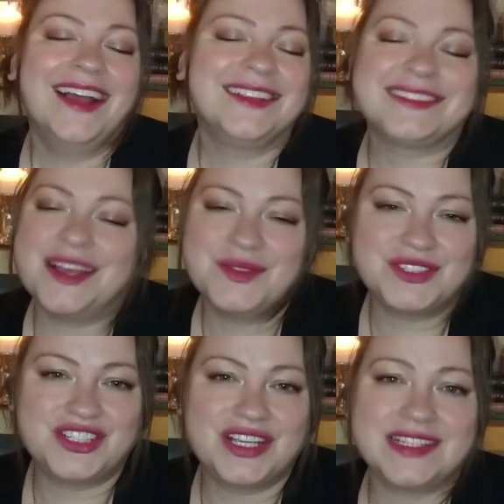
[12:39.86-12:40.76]
It
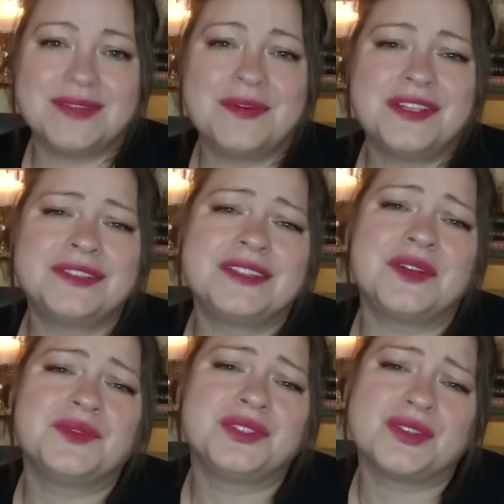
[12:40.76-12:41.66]
sounds cheesy, but it
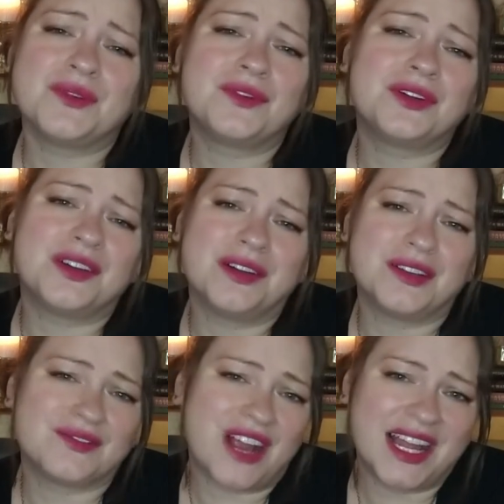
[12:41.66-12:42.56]
sounds so
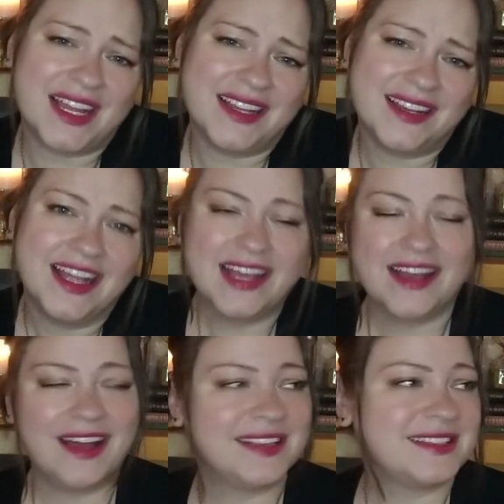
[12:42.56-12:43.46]
good, right?
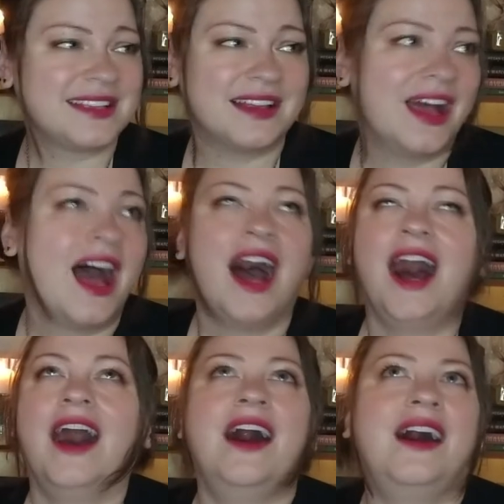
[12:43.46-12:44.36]
It's,
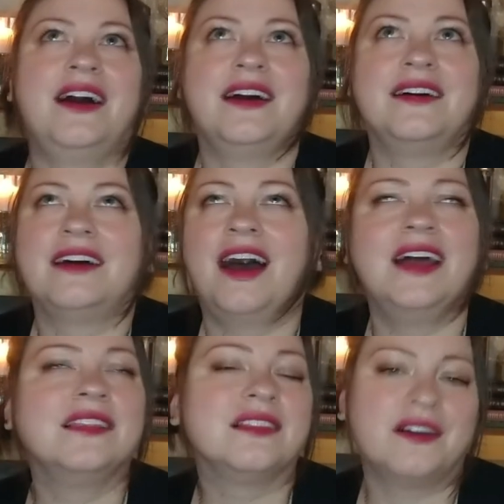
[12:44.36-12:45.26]

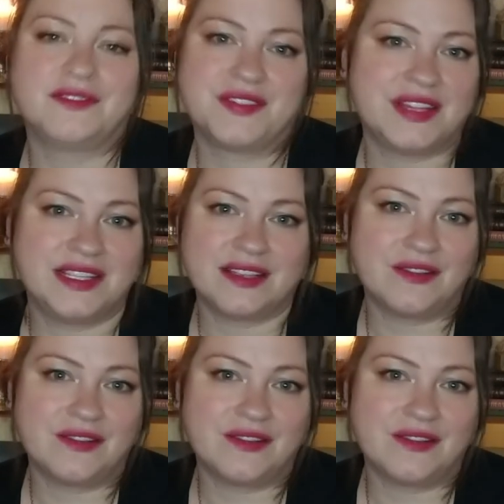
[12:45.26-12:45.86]
I loved these.